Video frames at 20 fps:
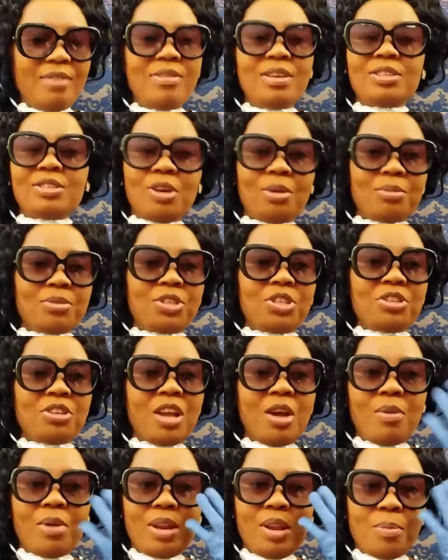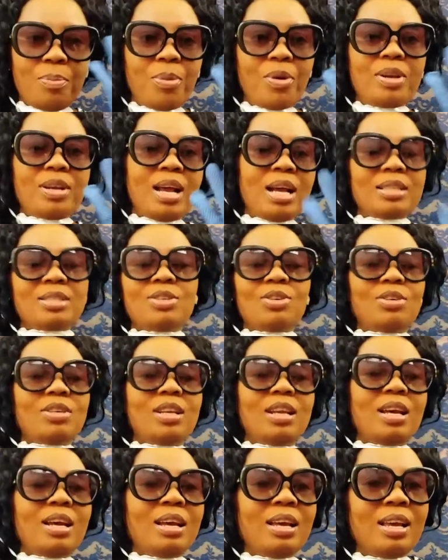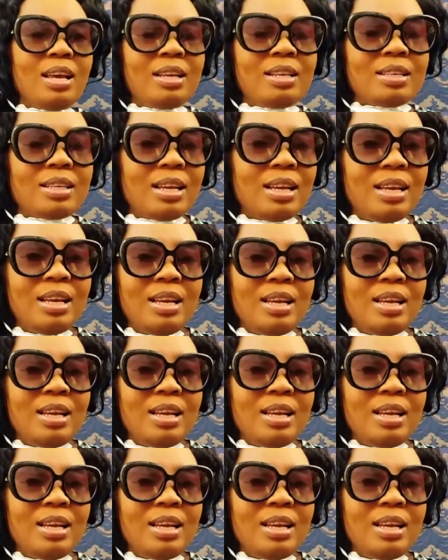Even some children, when they point that thing on their head,